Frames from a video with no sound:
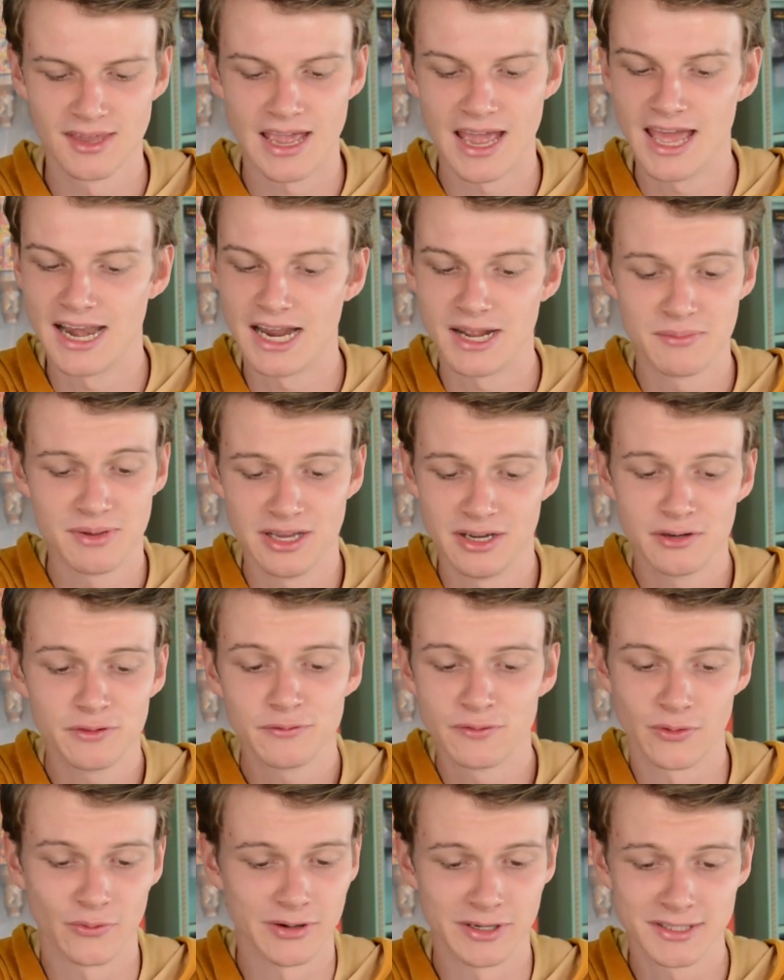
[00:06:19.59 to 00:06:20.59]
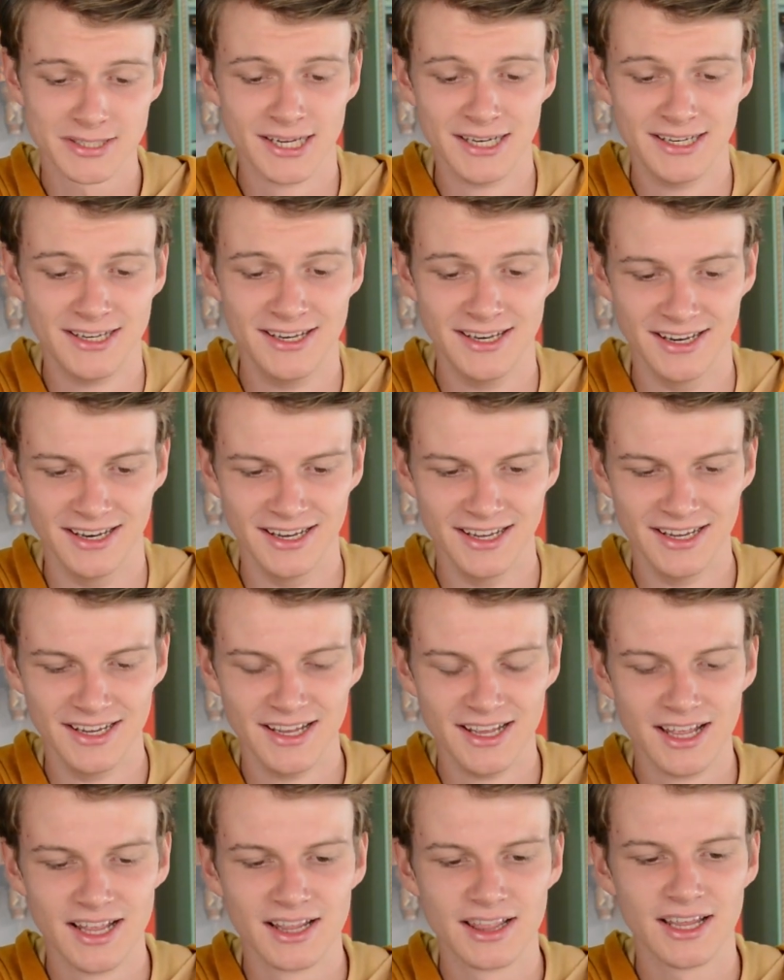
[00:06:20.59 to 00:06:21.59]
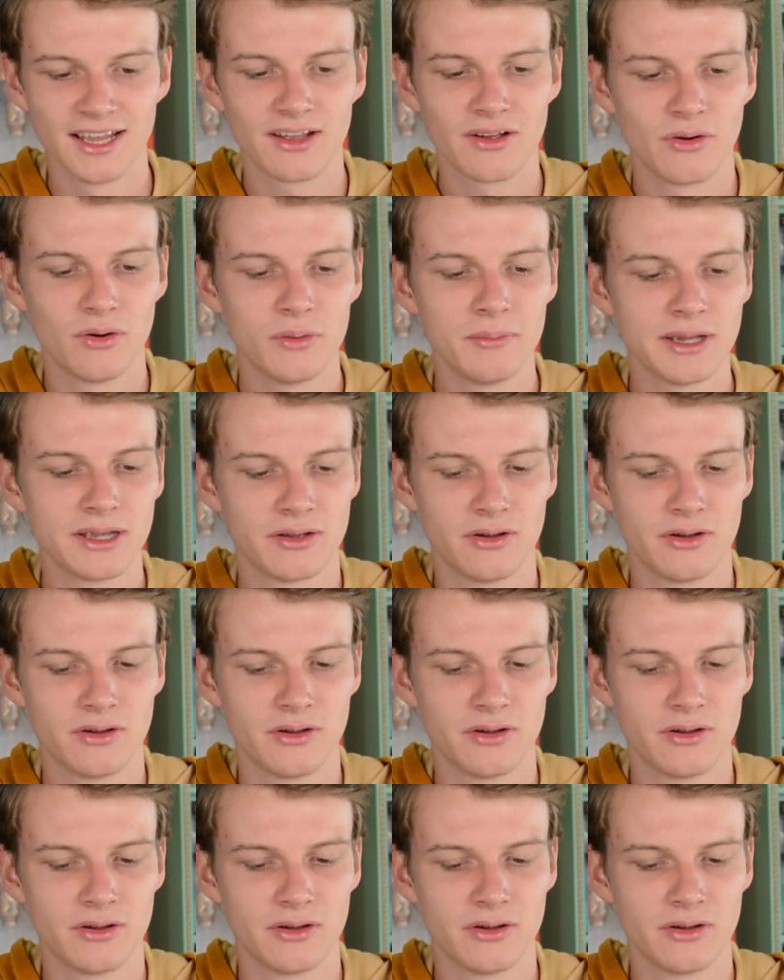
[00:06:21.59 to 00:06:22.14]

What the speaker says: and I'm here for it. Like, oh my